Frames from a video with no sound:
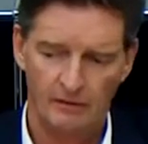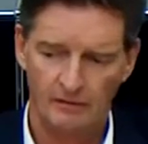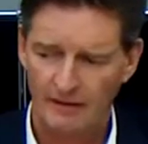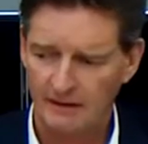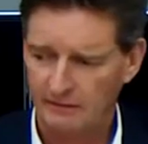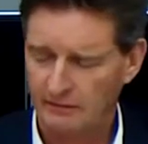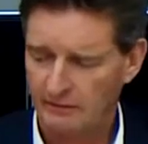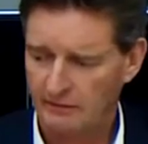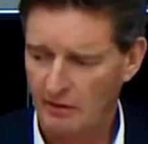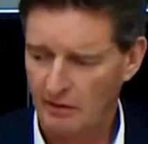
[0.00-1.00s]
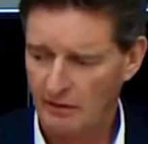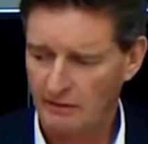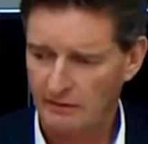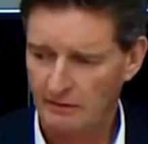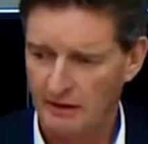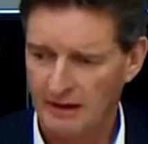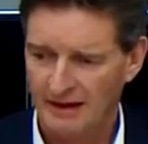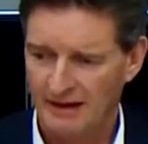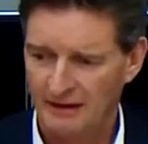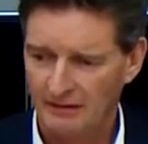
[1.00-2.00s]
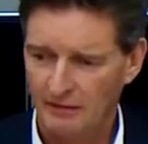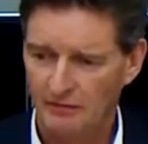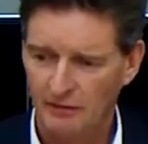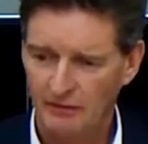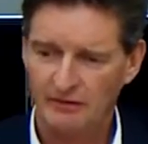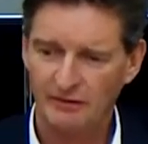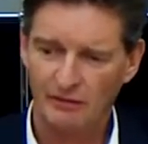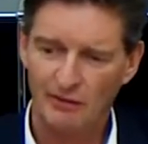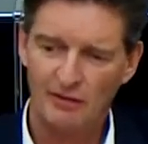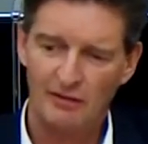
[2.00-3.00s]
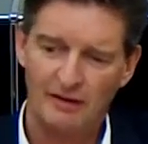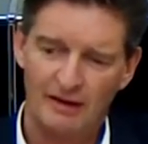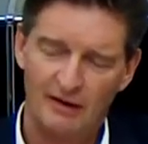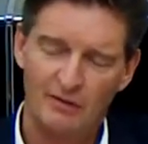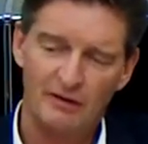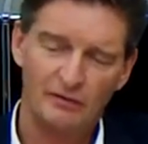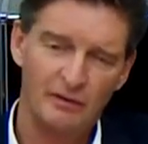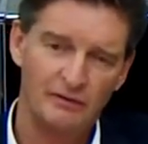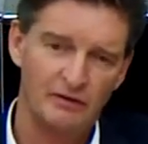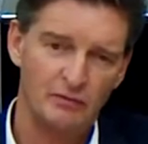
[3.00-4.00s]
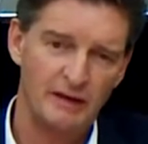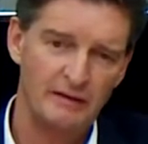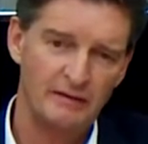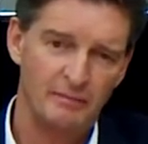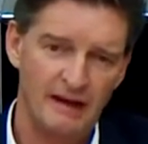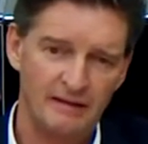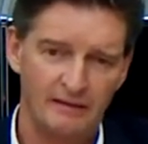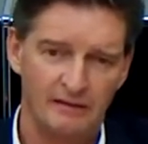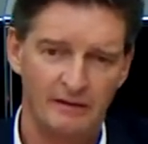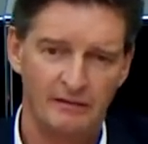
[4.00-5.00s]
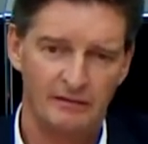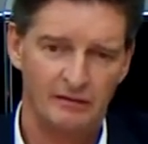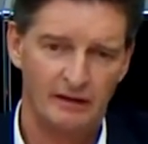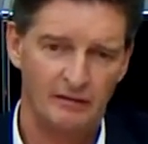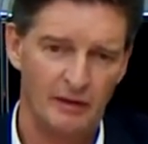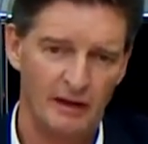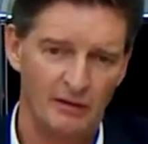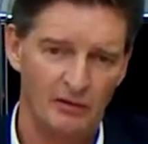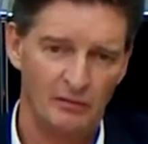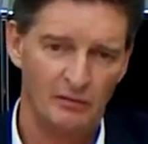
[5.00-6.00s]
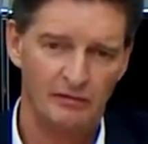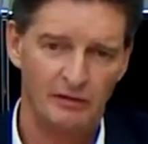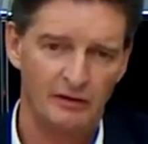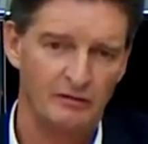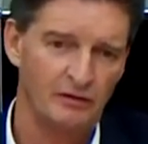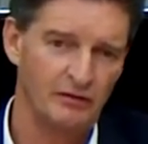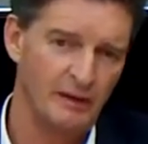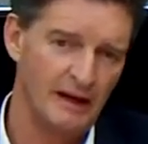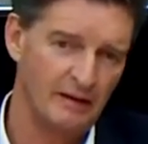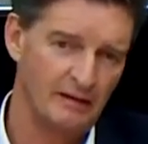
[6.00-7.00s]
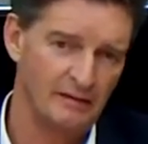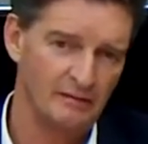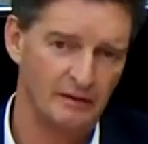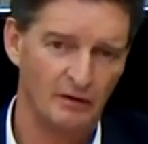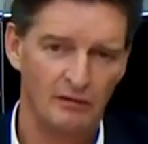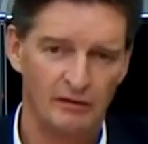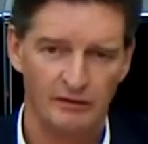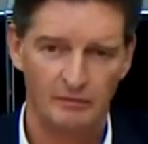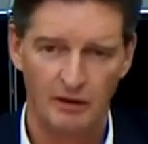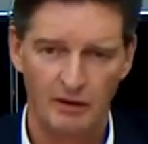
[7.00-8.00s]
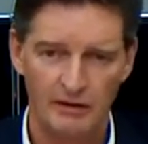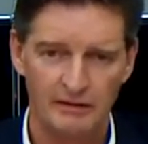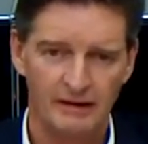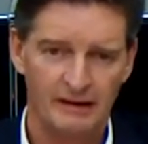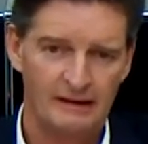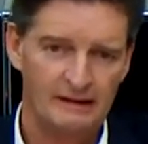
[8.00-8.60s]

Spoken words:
so it started, first of all, I always wanted to be independent. That was kind of my goal. My father was a banker, but always employed.